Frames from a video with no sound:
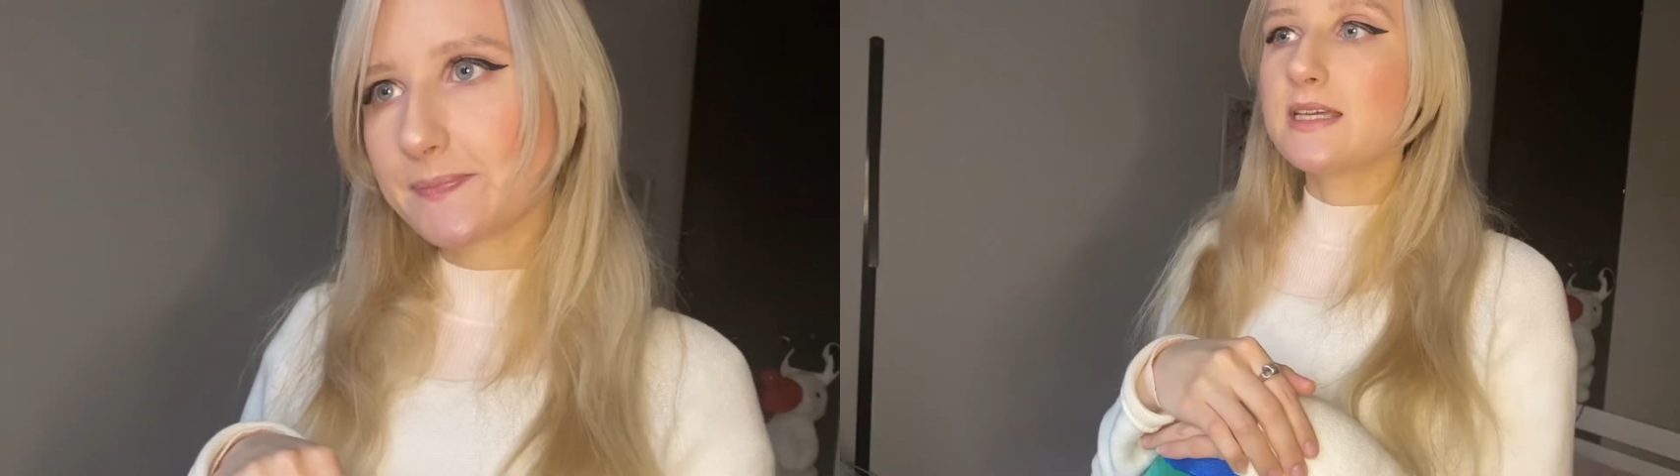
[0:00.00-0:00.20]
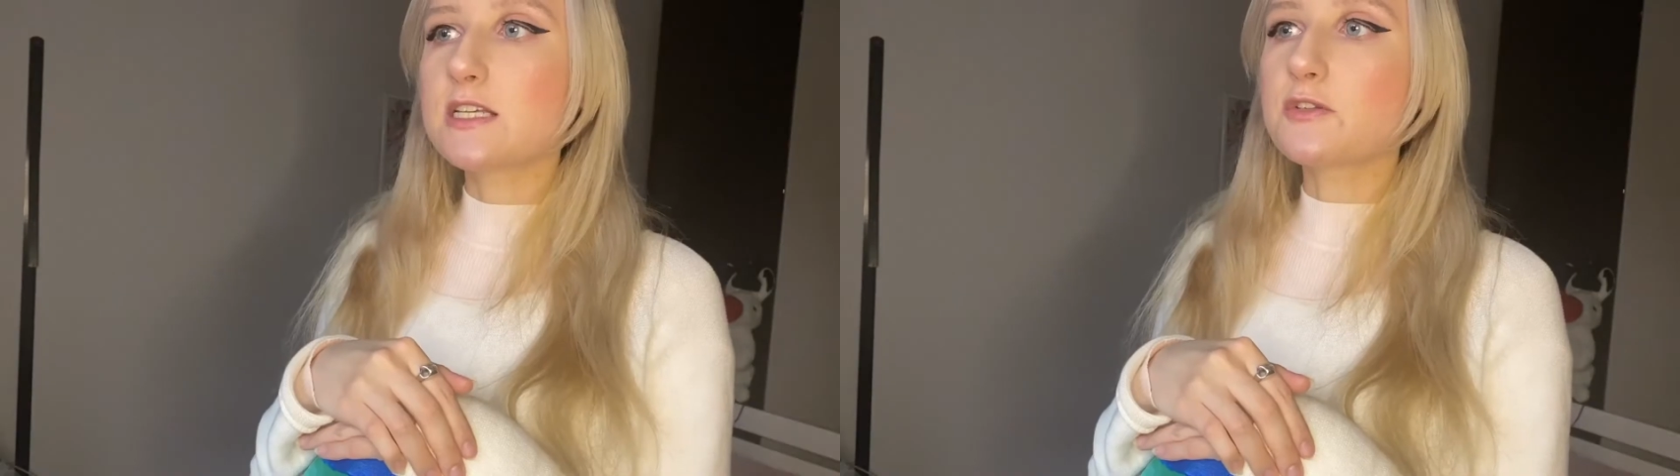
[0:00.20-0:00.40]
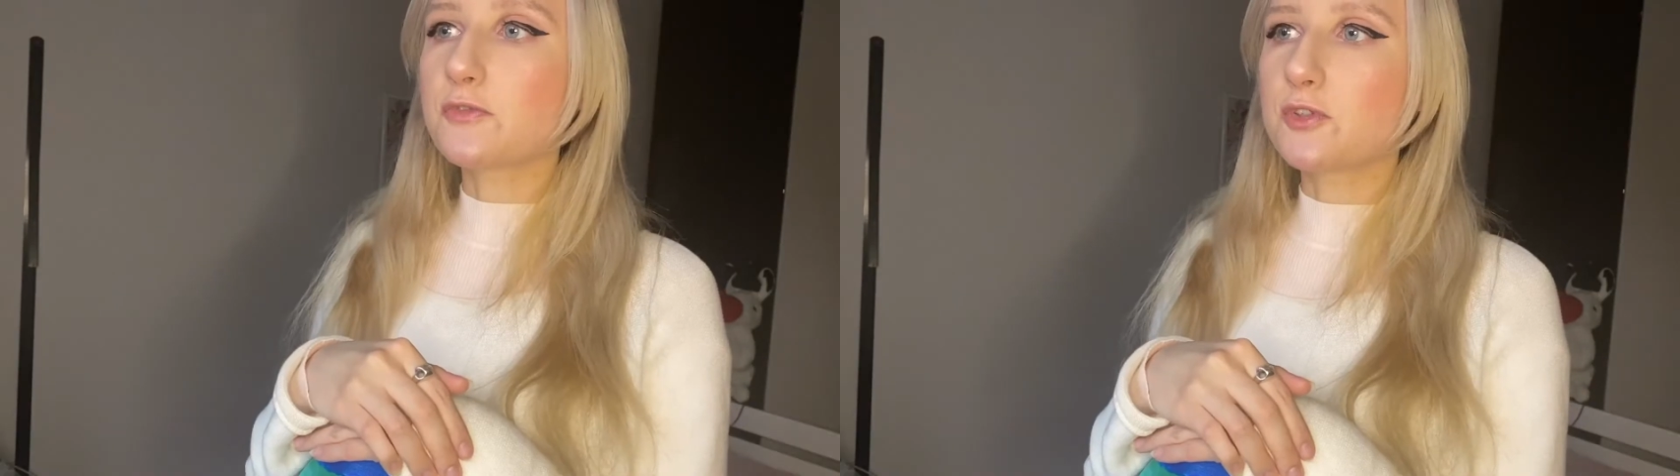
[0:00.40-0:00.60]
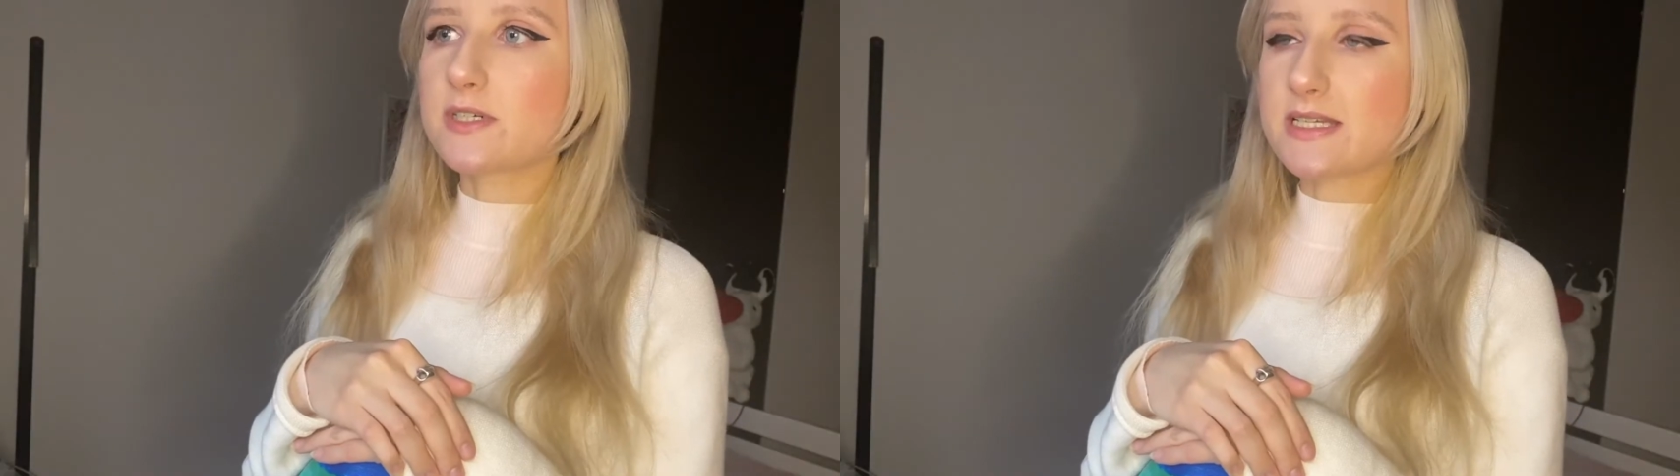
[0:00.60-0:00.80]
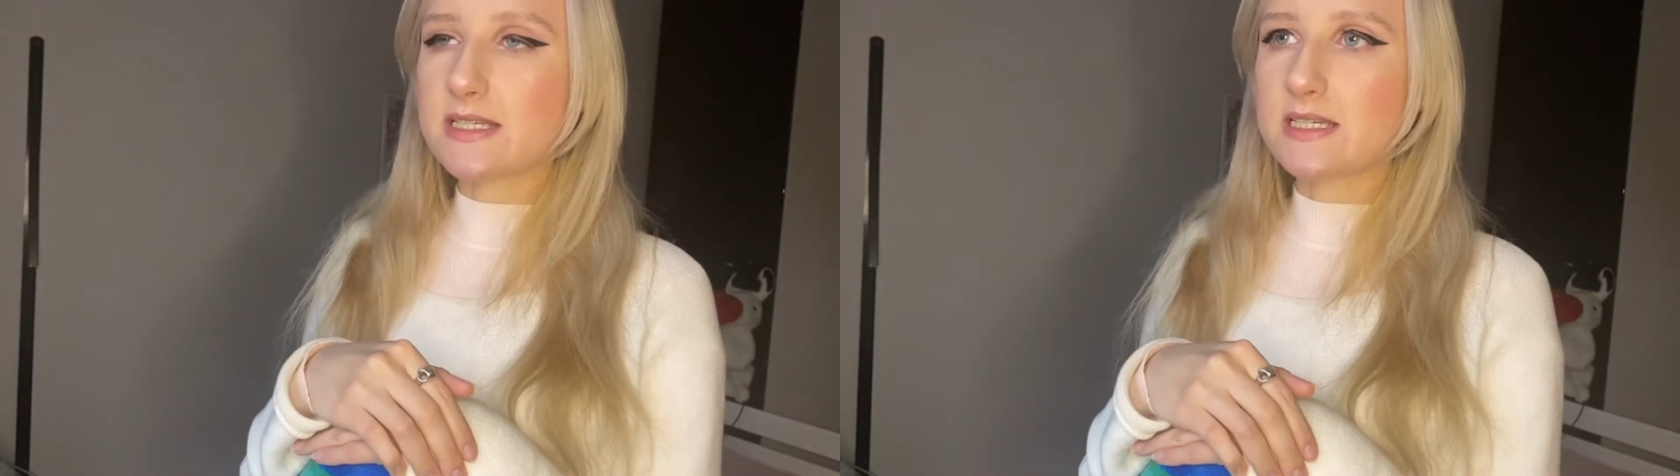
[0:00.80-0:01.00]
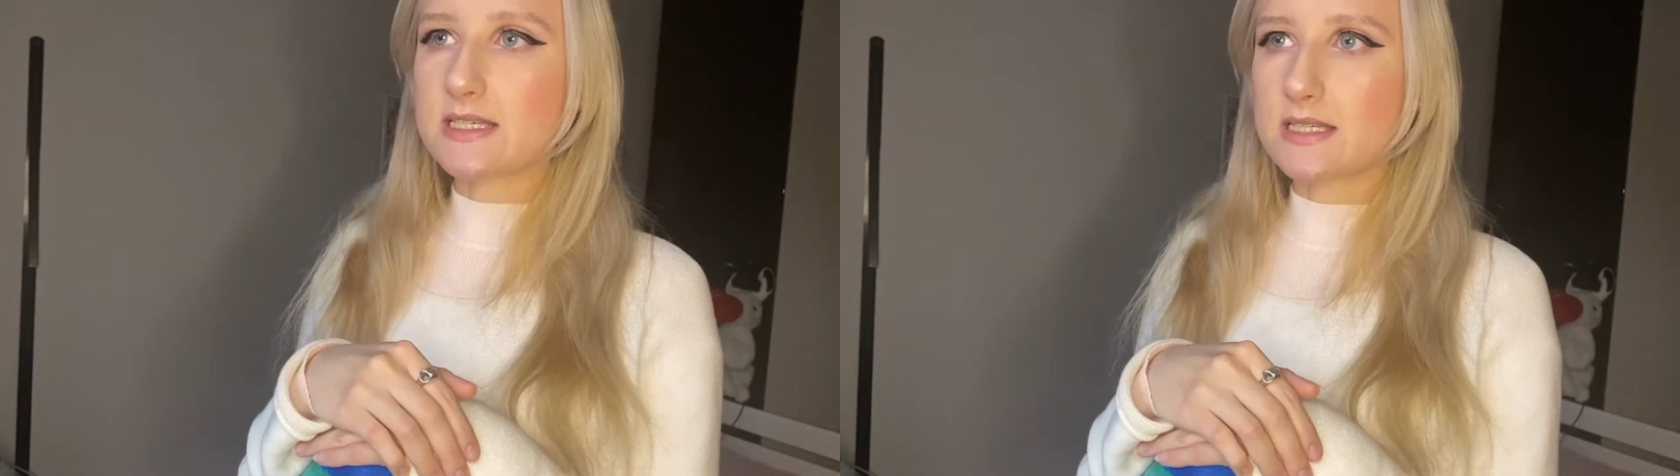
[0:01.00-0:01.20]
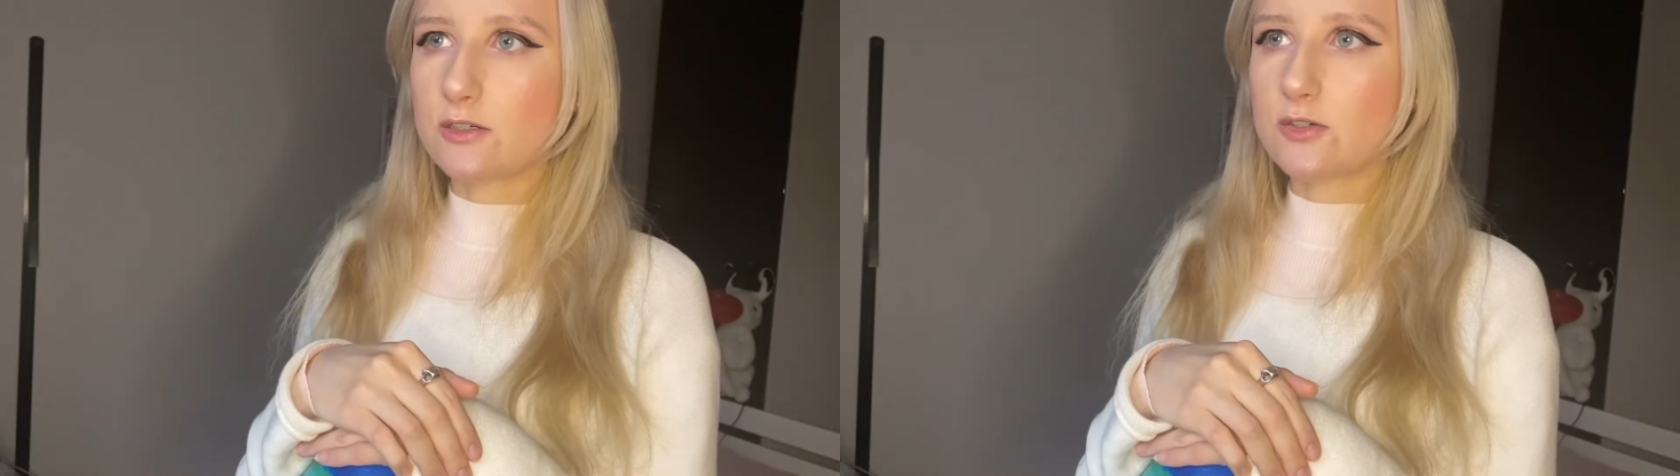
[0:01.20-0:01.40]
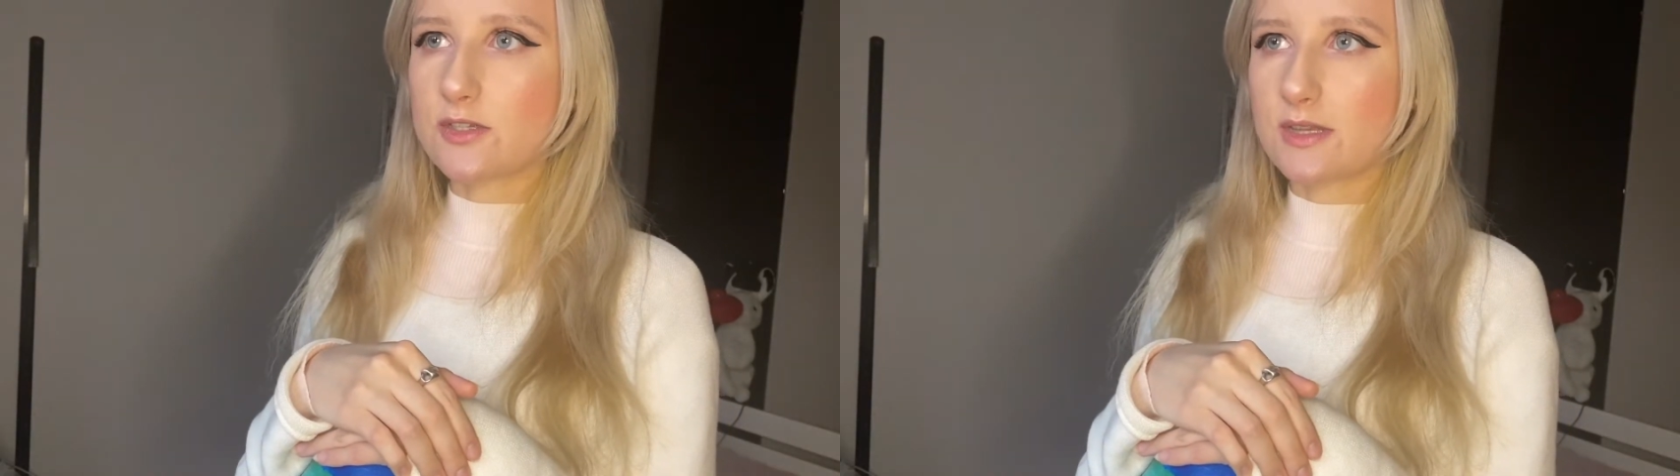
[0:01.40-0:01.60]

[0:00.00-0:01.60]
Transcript: Yes, of course, it is a good